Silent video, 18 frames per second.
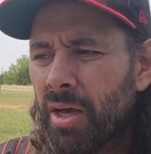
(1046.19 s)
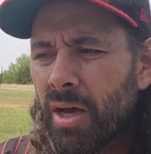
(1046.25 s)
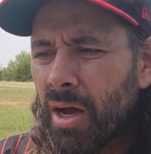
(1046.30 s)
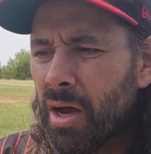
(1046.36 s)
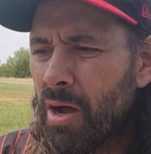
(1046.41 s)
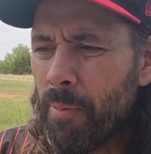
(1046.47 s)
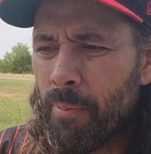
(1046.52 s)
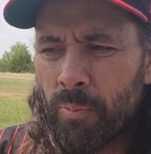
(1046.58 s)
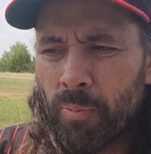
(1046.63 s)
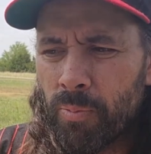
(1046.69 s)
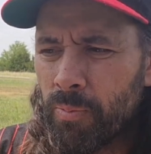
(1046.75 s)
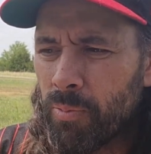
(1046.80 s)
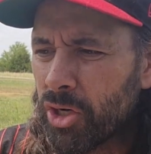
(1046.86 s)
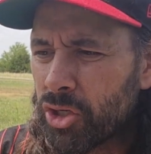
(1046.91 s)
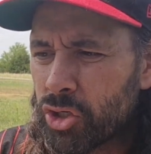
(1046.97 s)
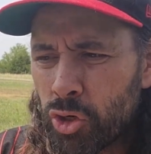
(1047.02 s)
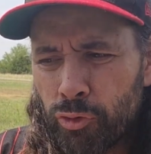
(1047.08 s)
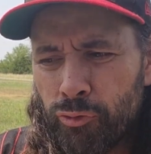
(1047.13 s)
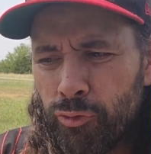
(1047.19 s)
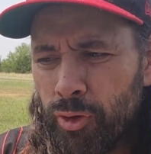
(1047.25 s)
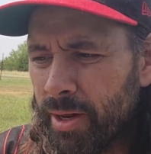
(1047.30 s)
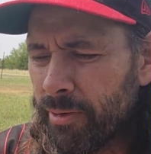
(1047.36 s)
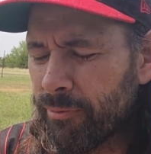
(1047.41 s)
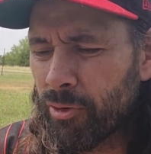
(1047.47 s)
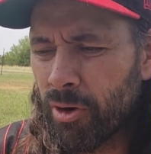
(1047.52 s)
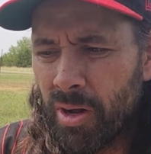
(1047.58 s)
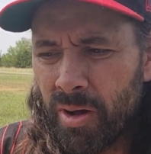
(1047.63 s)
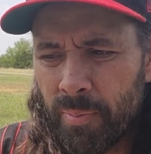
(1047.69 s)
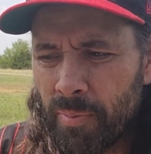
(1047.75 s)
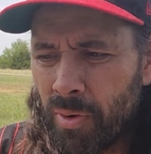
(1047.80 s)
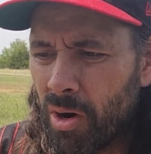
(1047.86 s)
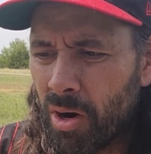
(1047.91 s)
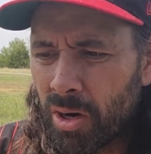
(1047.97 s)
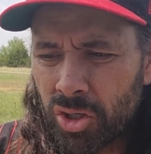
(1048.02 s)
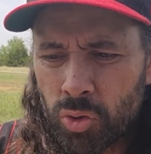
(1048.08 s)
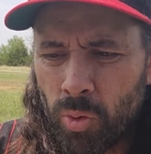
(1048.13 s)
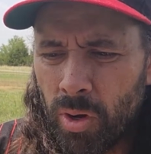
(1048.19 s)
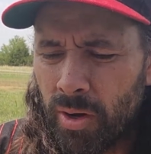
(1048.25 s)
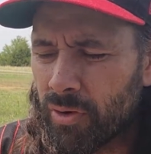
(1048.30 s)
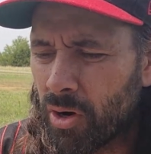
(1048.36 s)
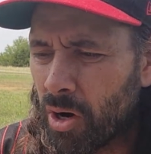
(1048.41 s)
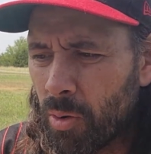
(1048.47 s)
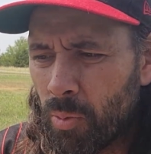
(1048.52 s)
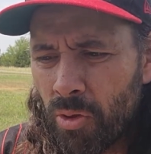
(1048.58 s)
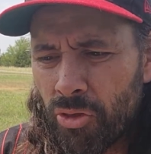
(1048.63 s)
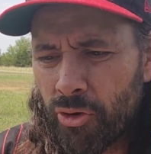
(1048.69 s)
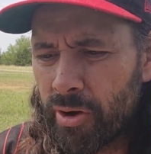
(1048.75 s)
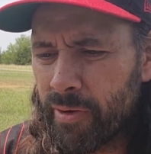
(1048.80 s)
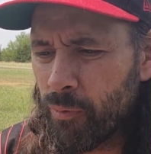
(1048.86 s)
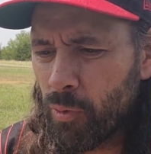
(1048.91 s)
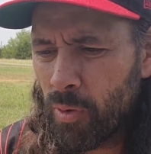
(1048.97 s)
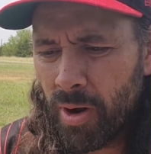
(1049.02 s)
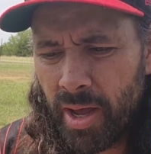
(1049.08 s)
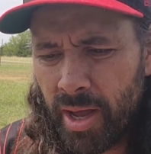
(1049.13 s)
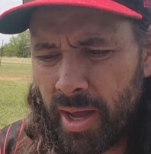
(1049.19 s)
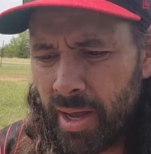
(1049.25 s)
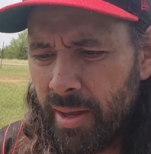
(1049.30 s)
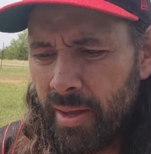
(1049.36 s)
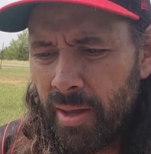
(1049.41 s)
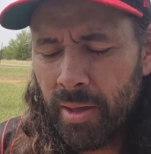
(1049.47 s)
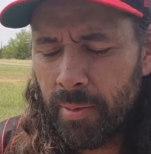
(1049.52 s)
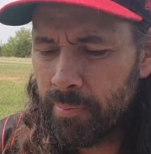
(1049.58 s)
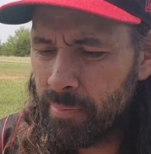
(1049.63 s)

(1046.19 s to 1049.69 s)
Retrofit from R12 to R134A.